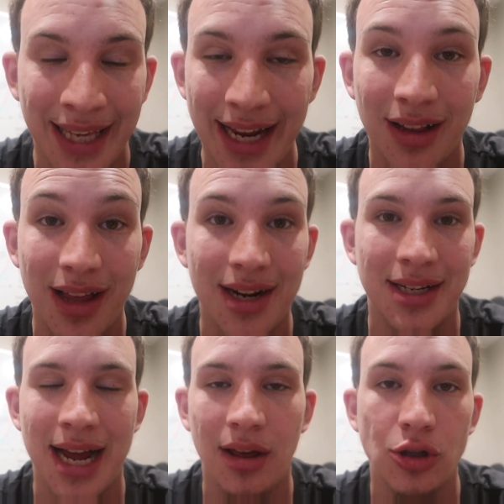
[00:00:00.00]
gain a lot
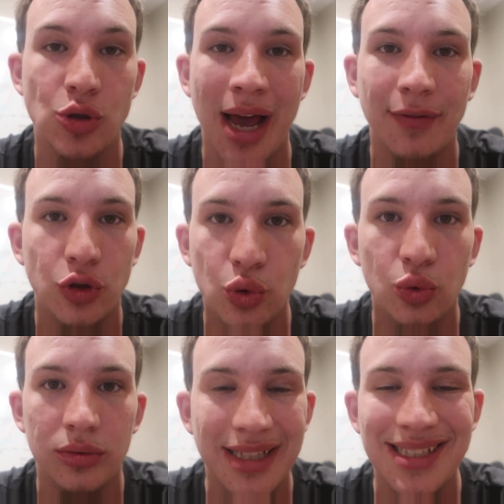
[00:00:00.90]
of knowledge, you have
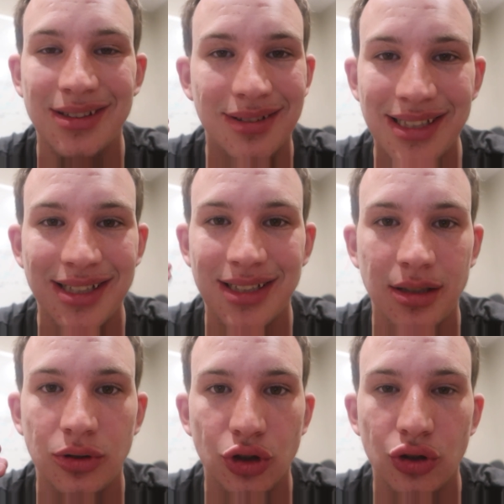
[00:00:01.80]
to, this
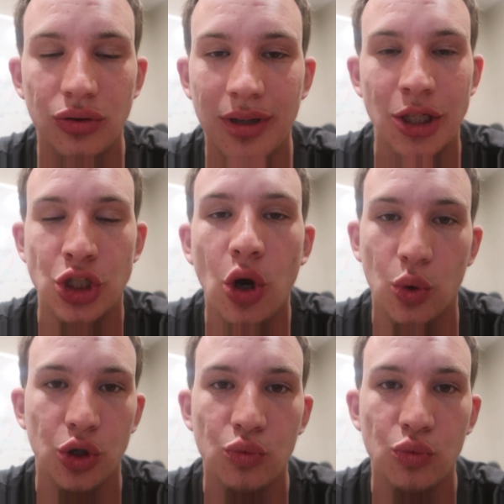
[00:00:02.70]
isn't a joke.